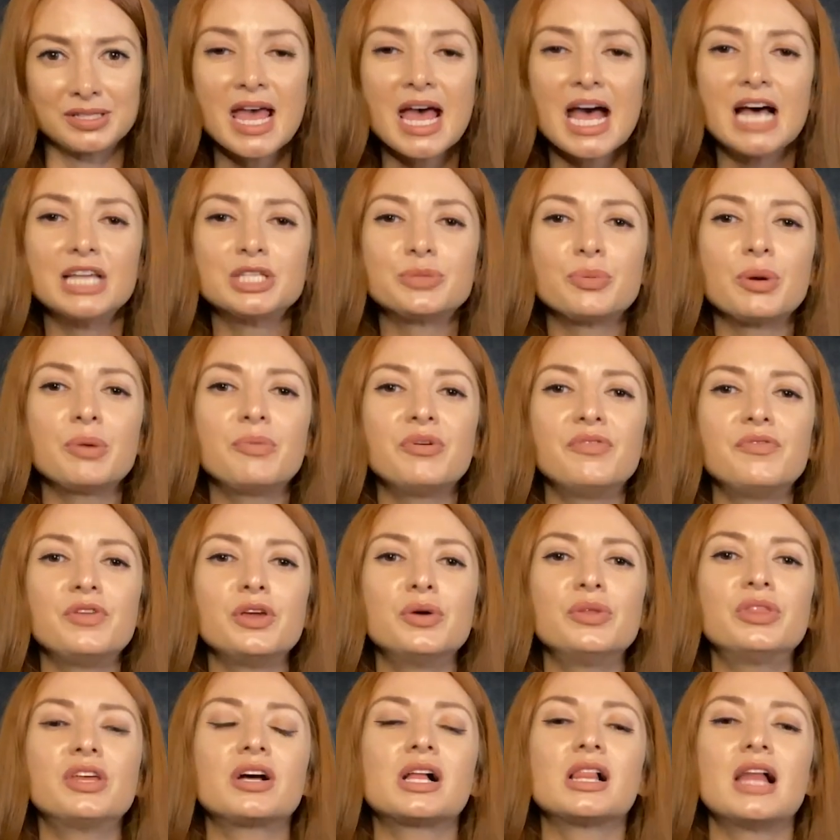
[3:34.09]
As we reviewed
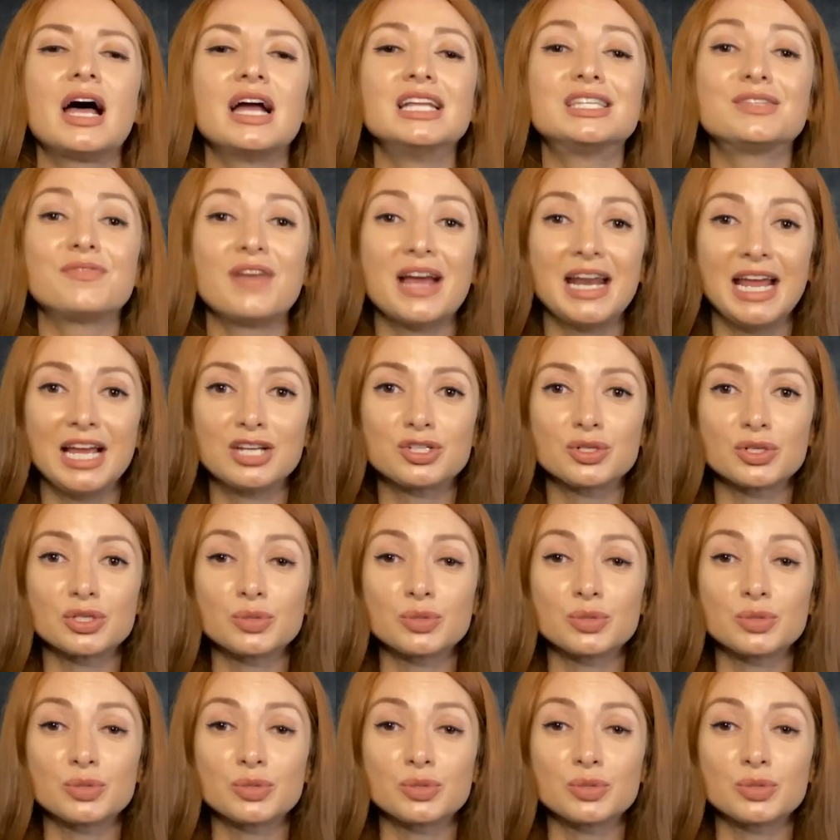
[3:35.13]
the client's financials,